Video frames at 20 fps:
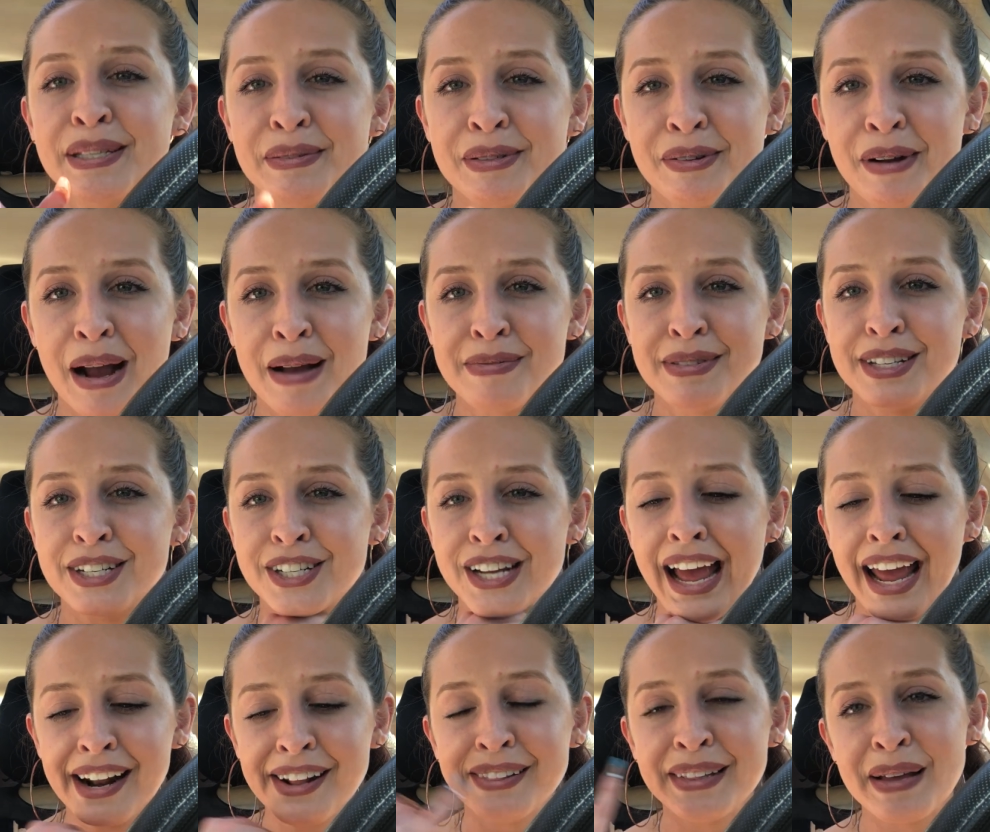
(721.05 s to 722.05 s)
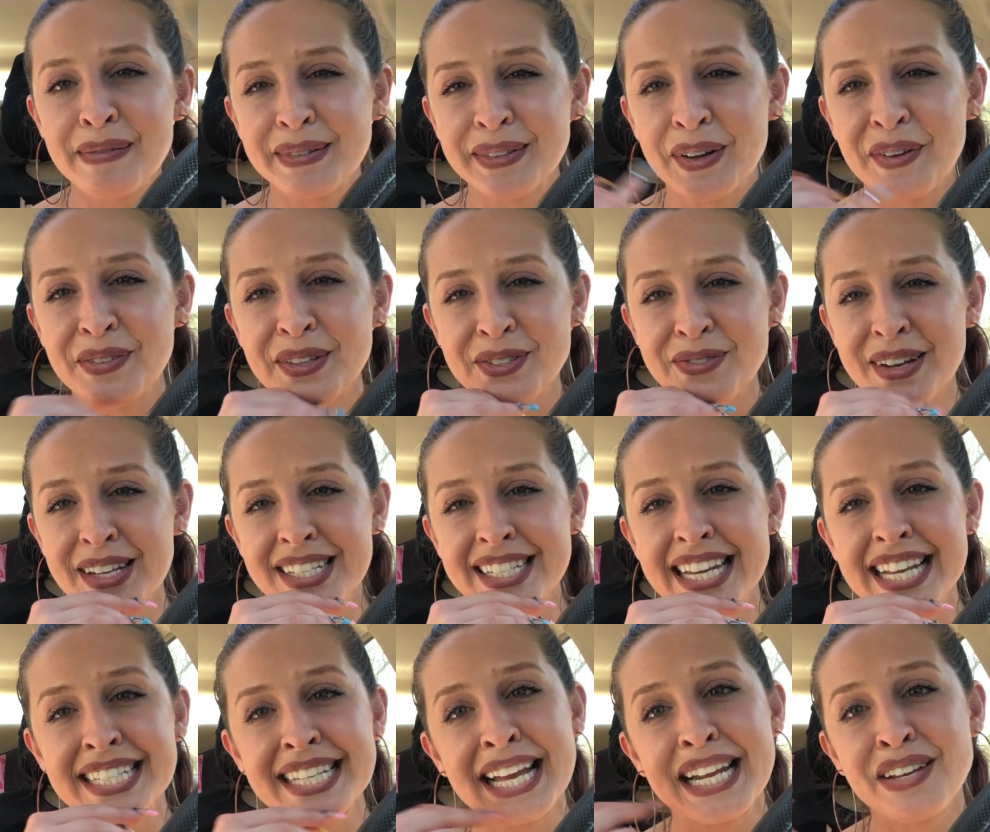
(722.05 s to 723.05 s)
subscribe to the channel, let me know if this
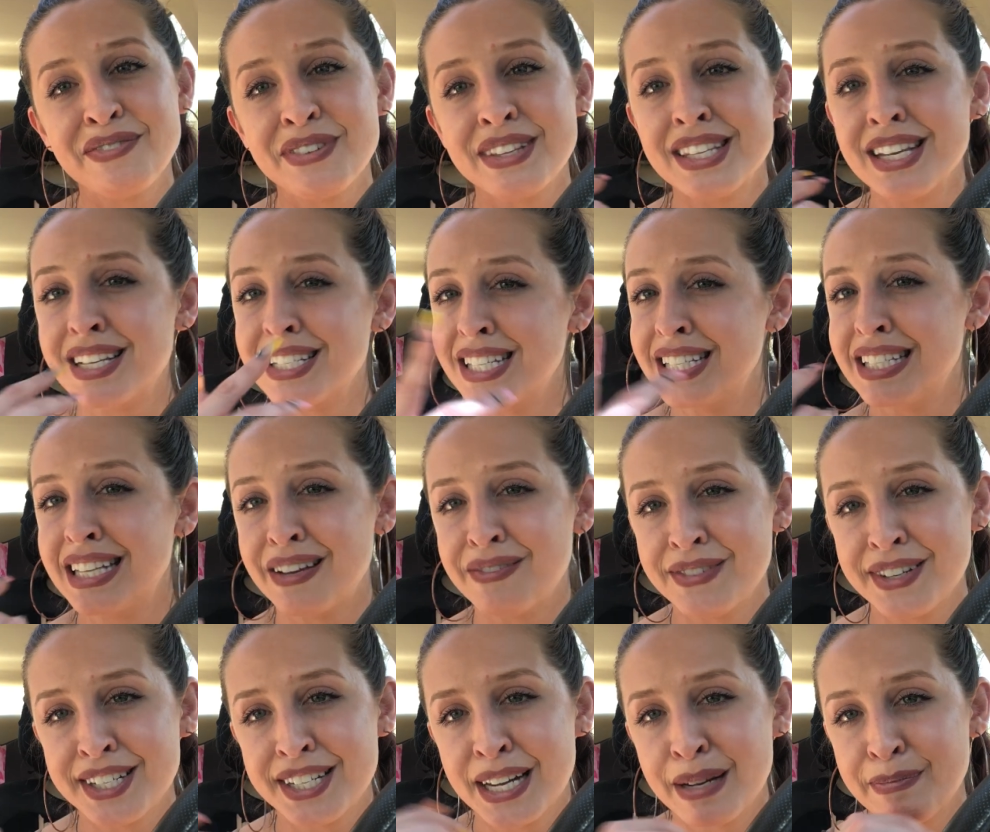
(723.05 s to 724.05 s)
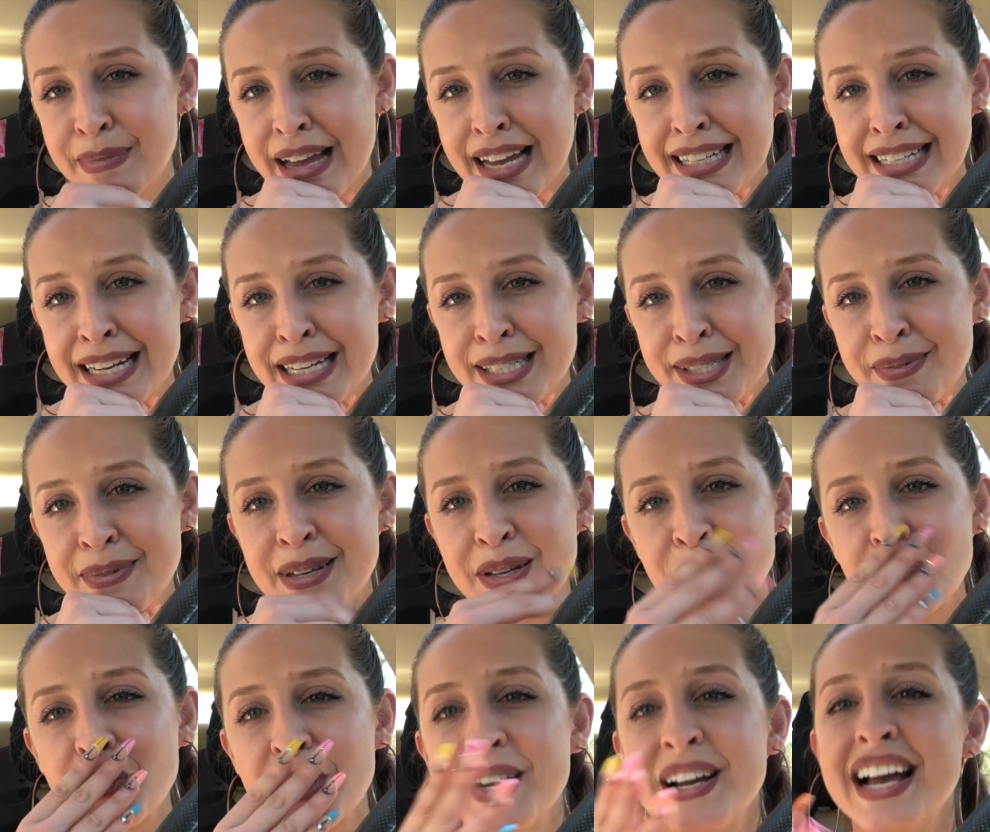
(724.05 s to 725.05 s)
resonates, and if it doesn't, definitely check back next week.
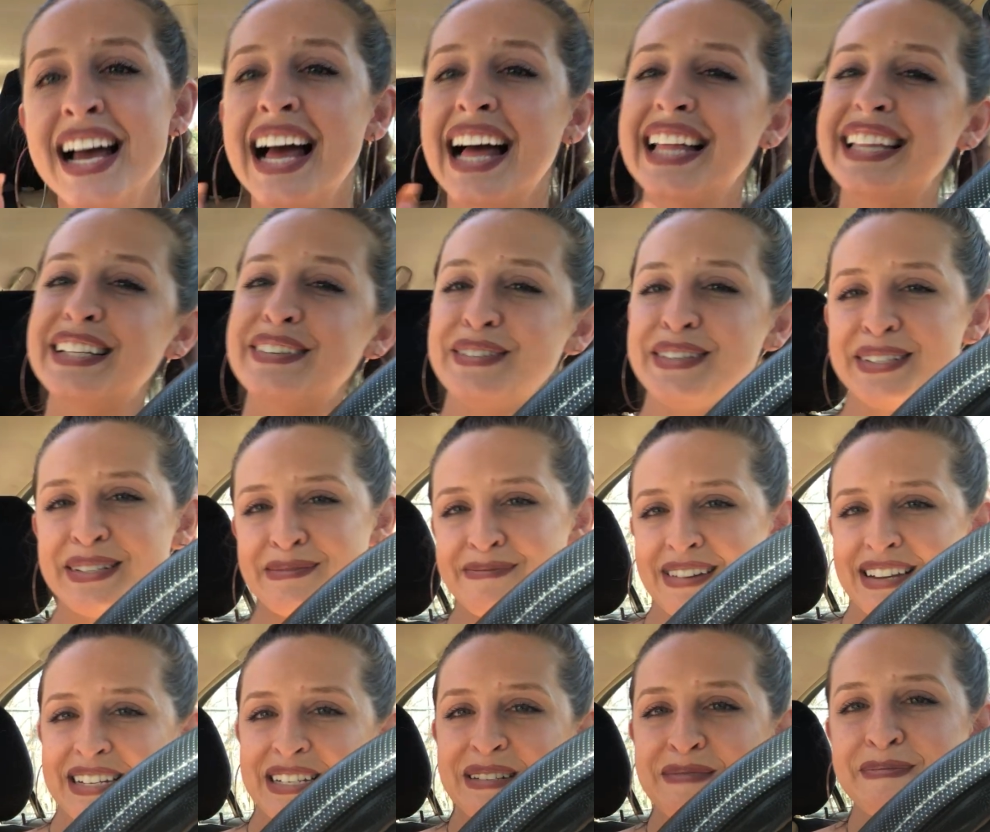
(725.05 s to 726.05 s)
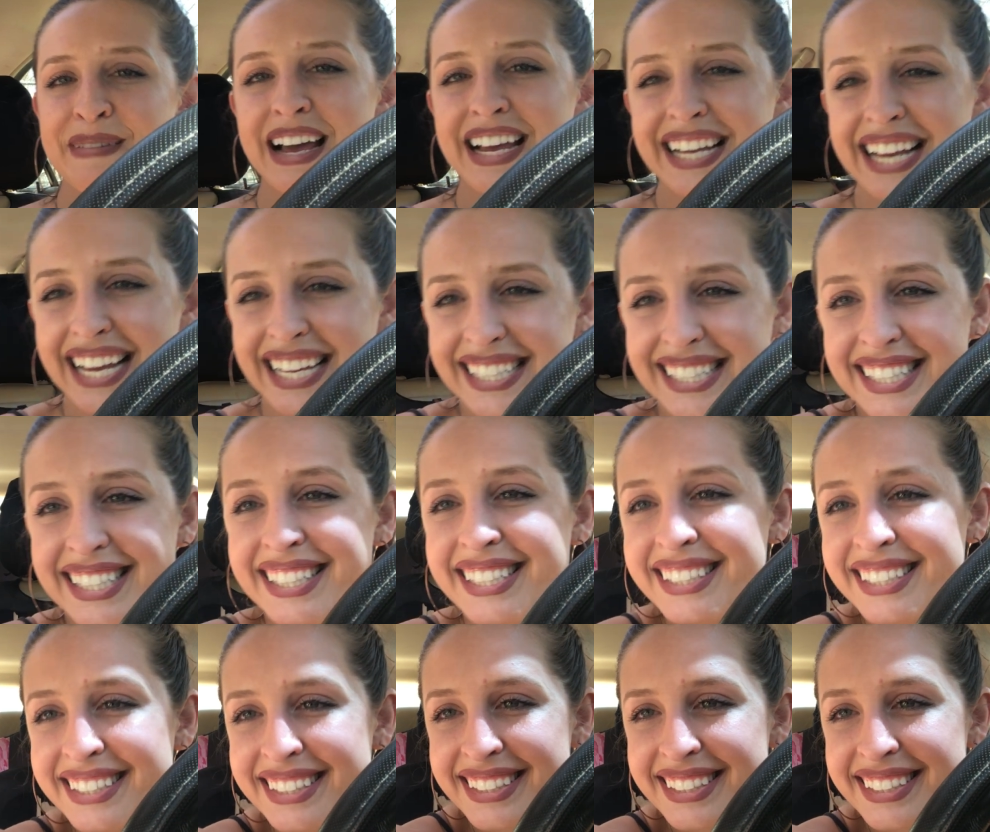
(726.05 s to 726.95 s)
I love you so much. Bye, guys.